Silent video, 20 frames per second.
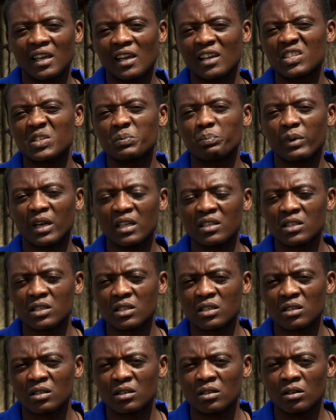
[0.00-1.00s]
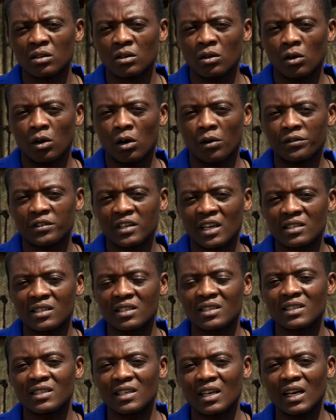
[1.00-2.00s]
the expense of just
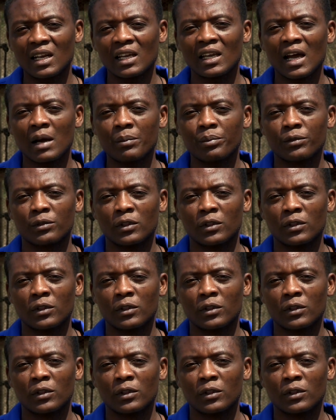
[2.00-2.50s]
setting up